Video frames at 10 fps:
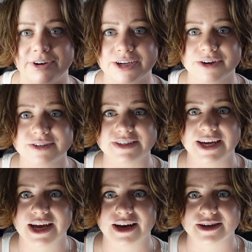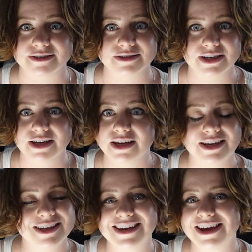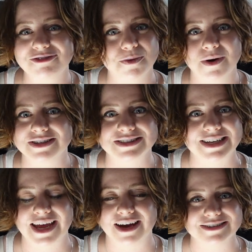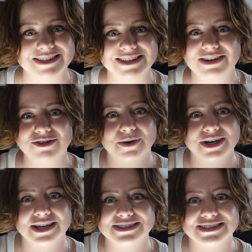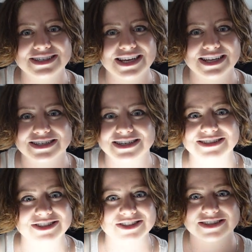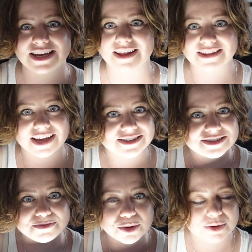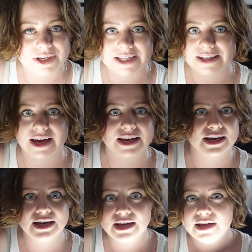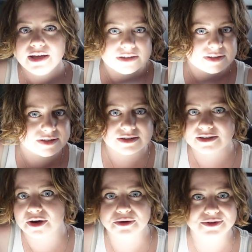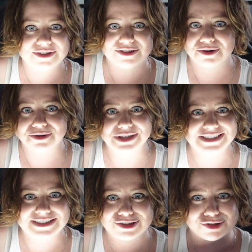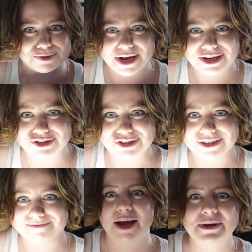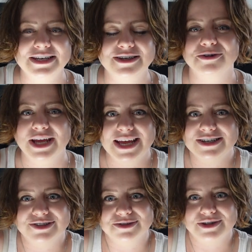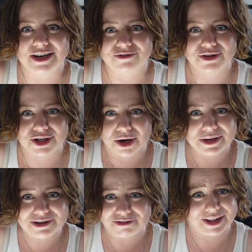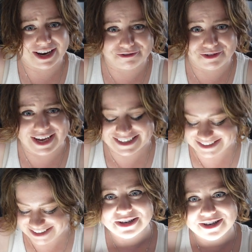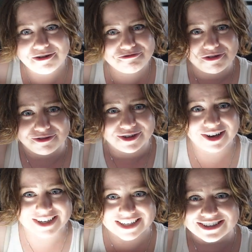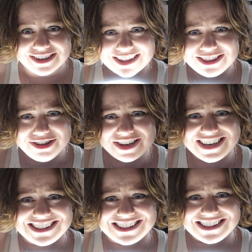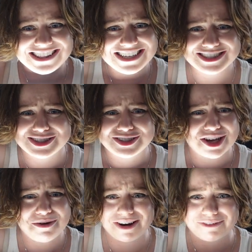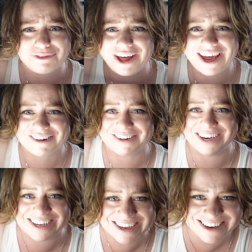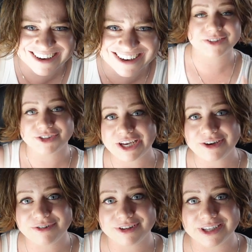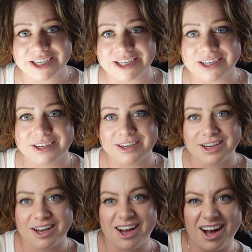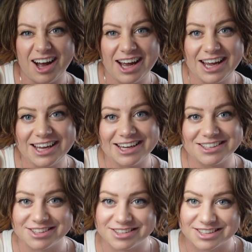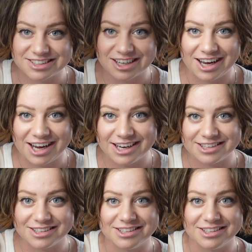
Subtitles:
I go down, you never want down. You never want underneath because you just get that spooky like ghost story situation. I mean, you can do that if you're going for that effect, but not for vlogging. Look at, this is so unflattering. So generally, to the side.